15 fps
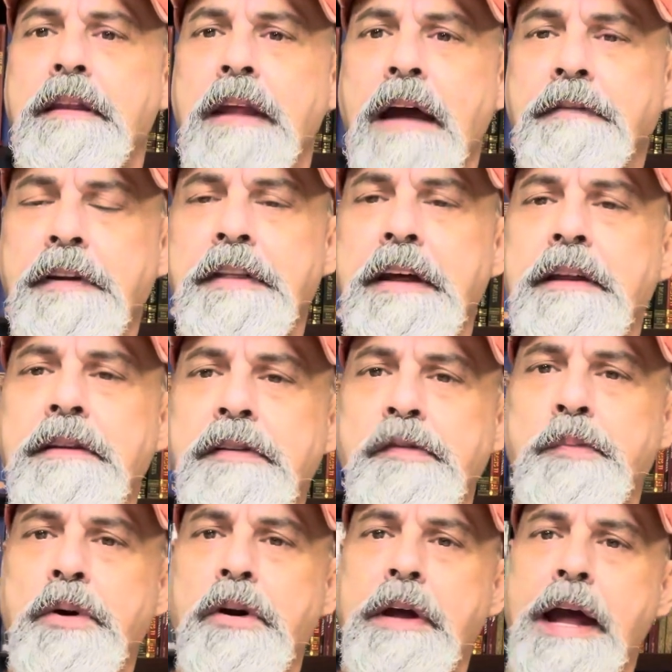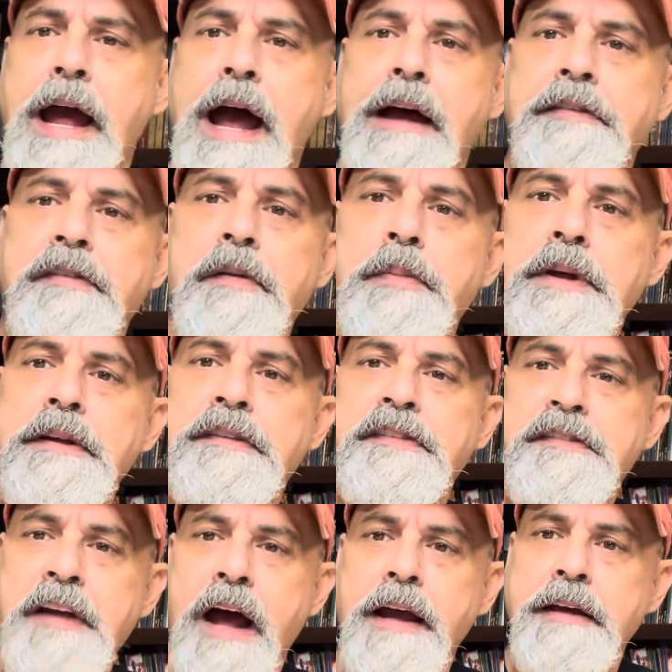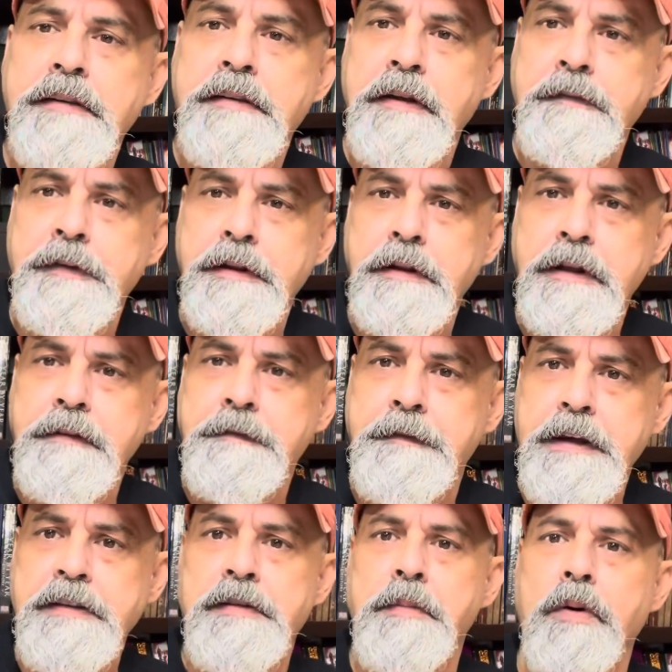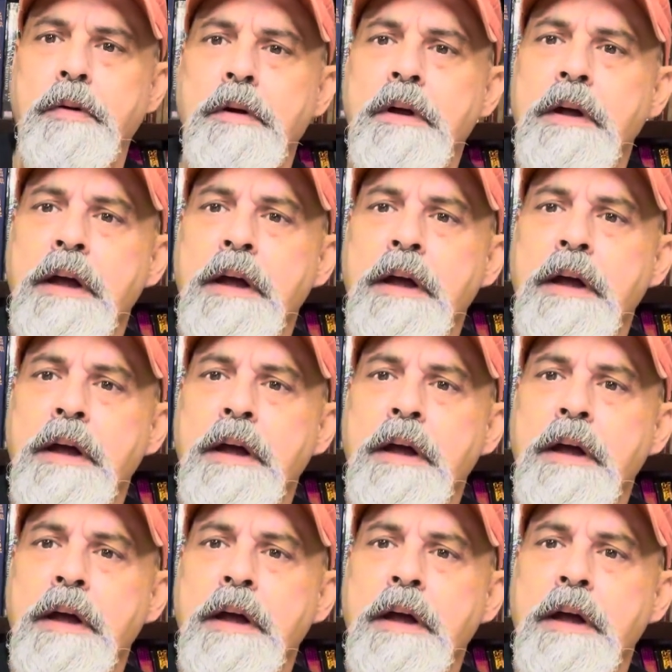everything in this book has to be scientifically feasible.